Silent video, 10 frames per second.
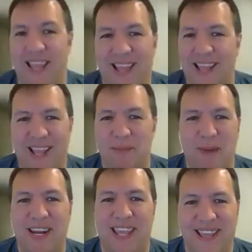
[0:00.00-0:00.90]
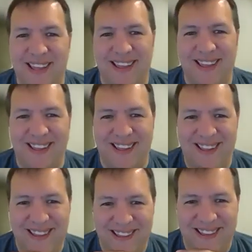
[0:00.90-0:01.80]
$25, $30 in
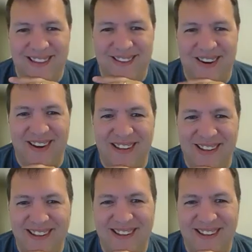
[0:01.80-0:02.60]
cash. I got money. You don't